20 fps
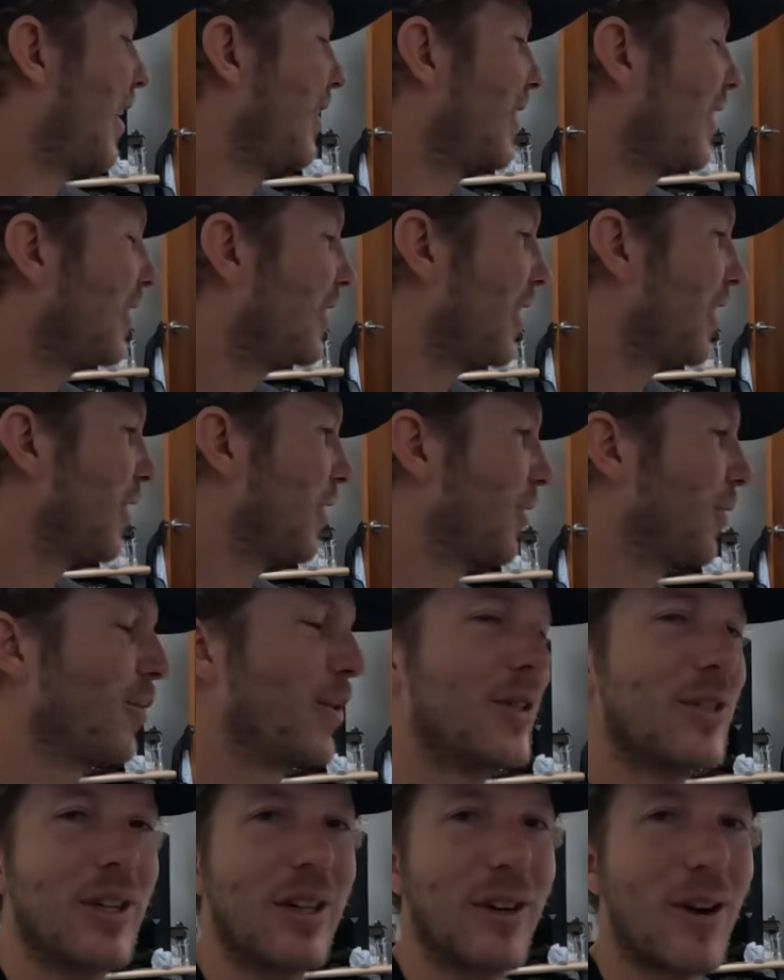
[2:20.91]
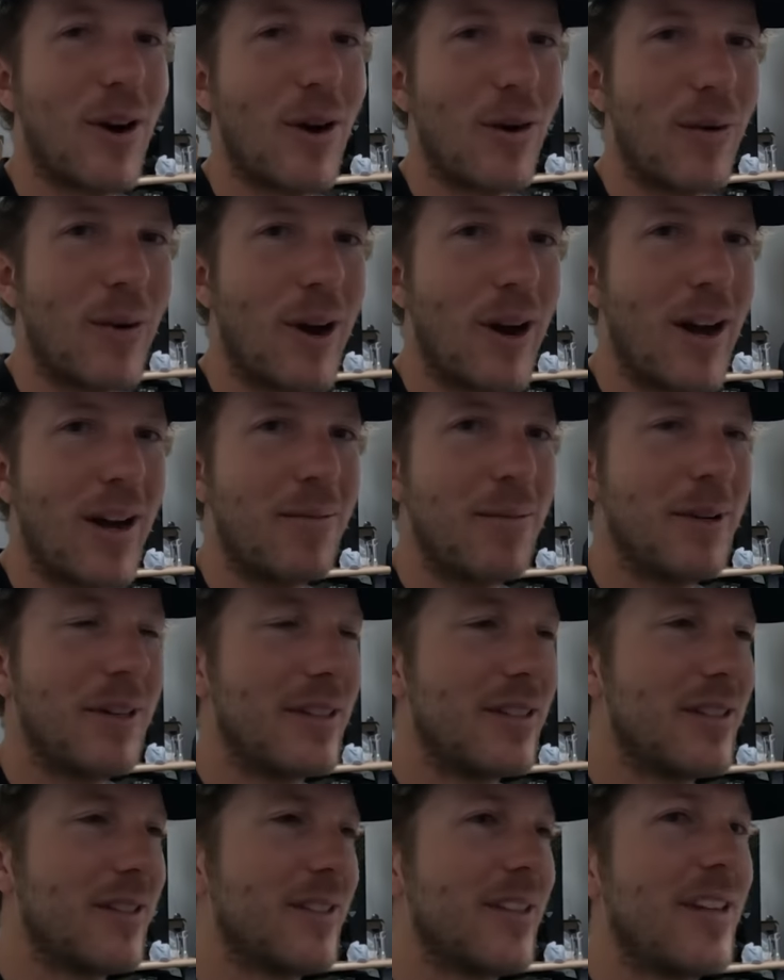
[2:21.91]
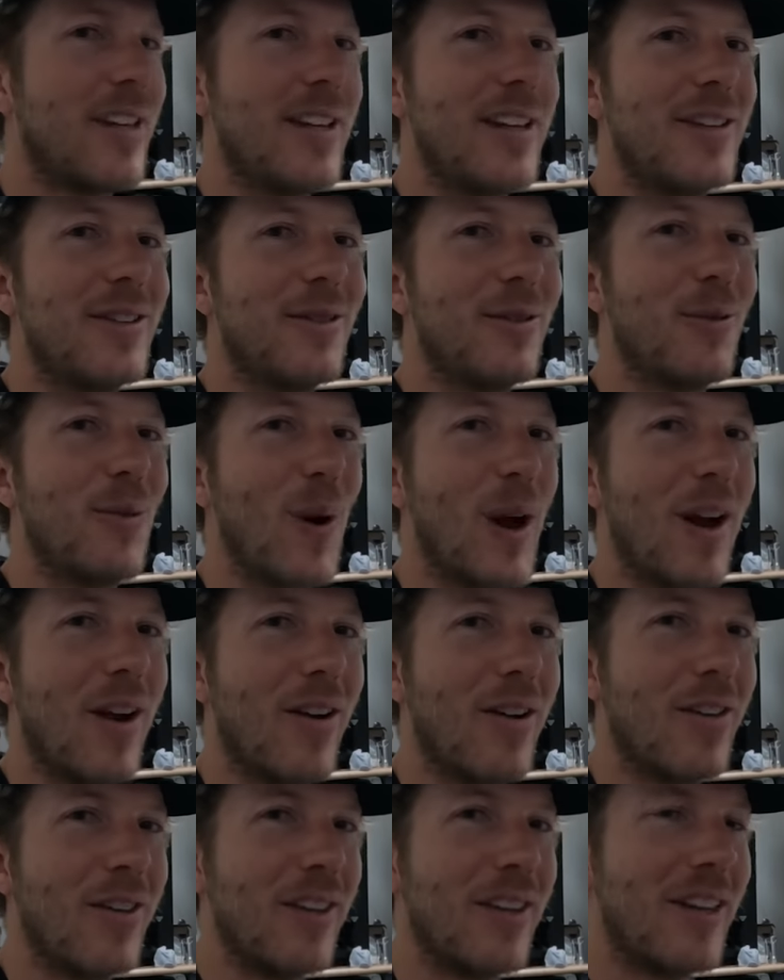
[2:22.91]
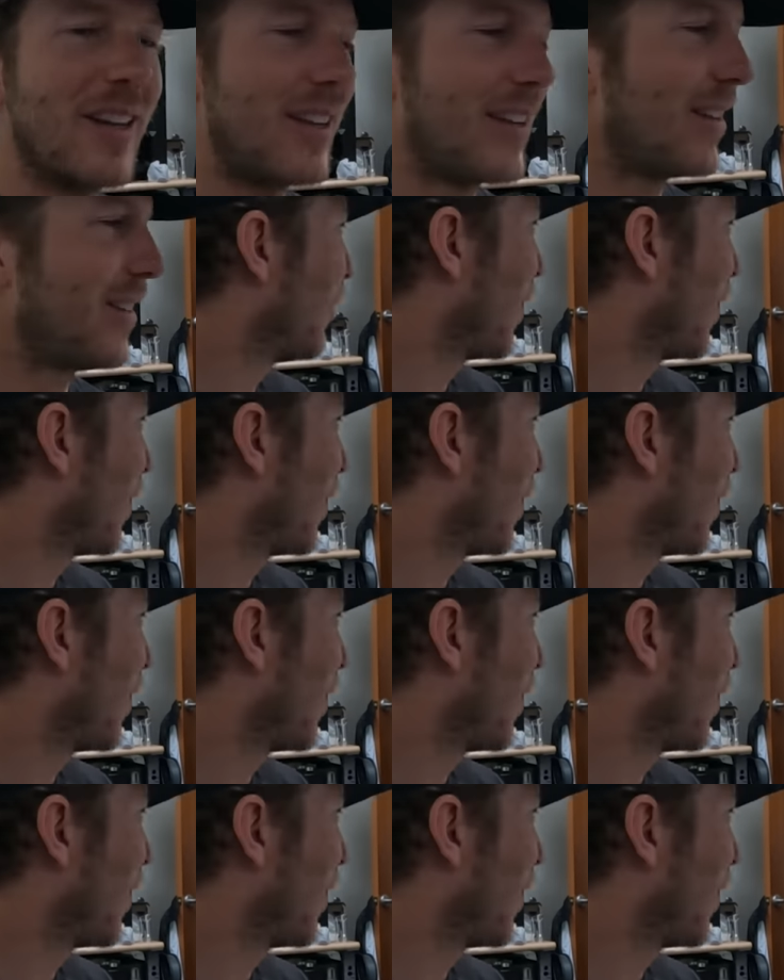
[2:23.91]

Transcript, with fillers: I think that we should call Rob and see where the